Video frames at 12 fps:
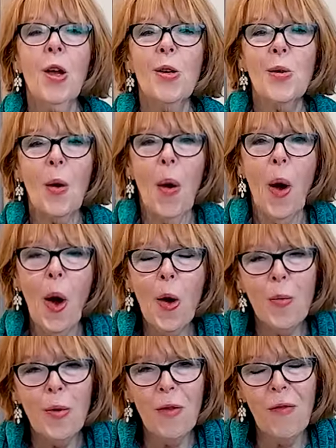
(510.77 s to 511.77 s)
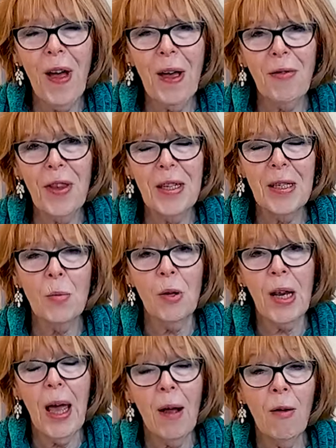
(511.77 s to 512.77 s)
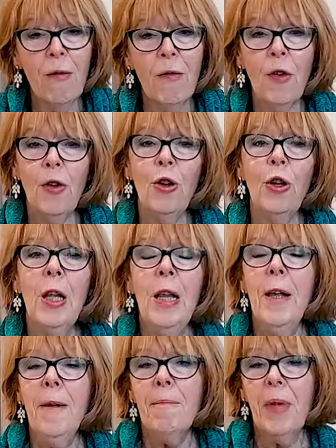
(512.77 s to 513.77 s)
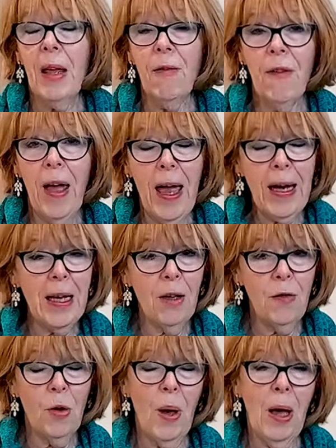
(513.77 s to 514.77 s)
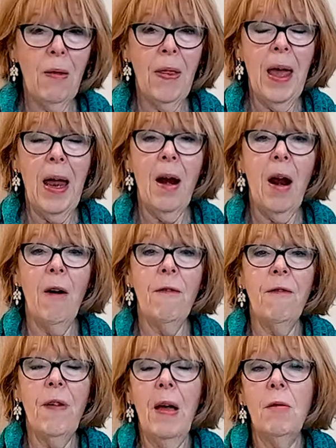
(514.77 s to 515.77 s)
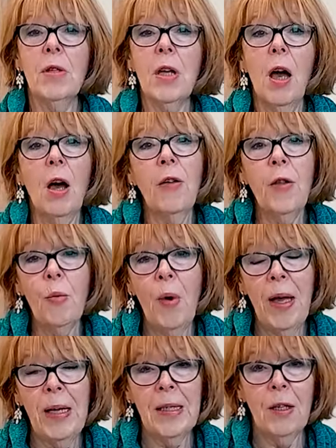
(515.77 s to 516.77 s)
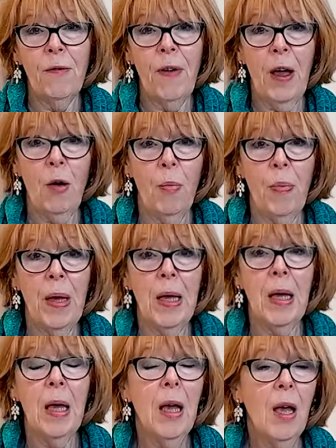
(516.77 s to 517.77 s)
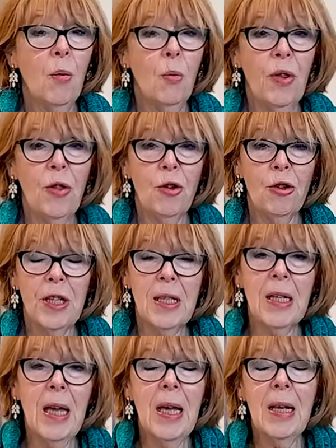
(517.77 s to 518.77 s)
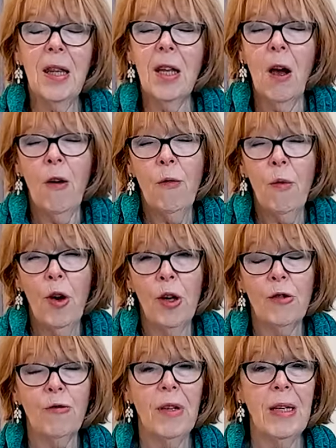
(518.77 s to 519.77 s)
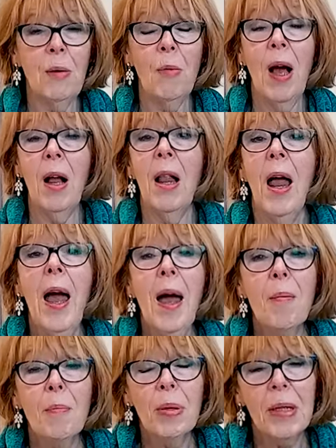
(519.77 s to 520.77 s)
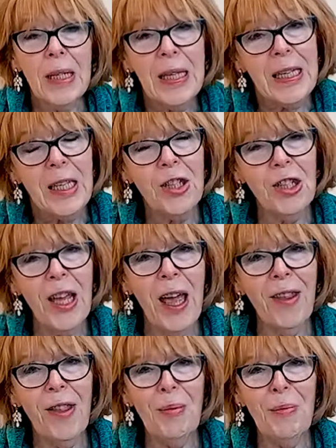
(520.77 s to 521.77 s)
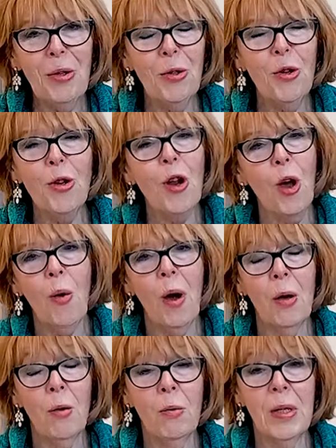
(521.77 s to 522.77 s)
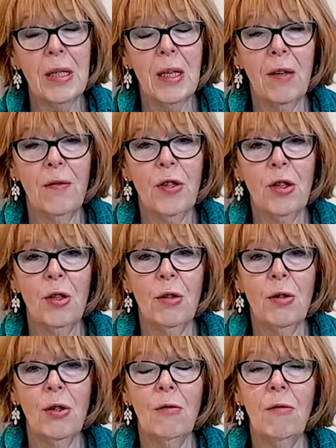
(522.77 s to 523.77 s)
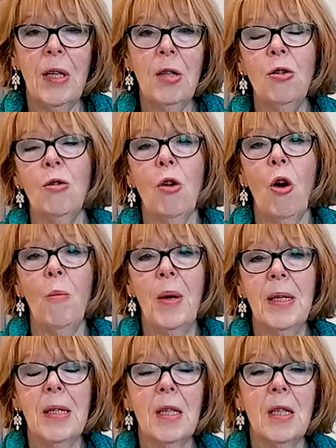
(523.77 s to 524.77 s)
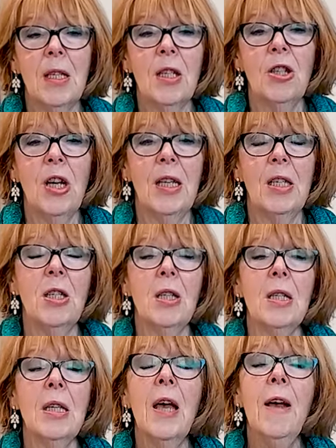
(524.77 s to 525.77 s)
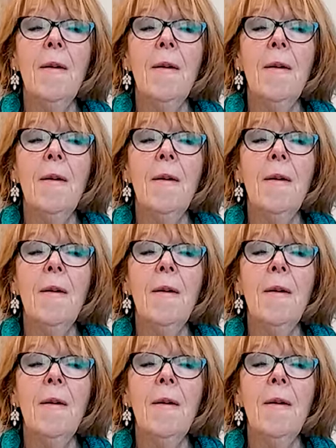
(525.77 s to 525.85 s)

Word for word: So I hope you found this one helpful. If any of you out there have found other ways of helping with your skin that have worked really well, Please share them. You know, I always love to, to read your comments and suggestions.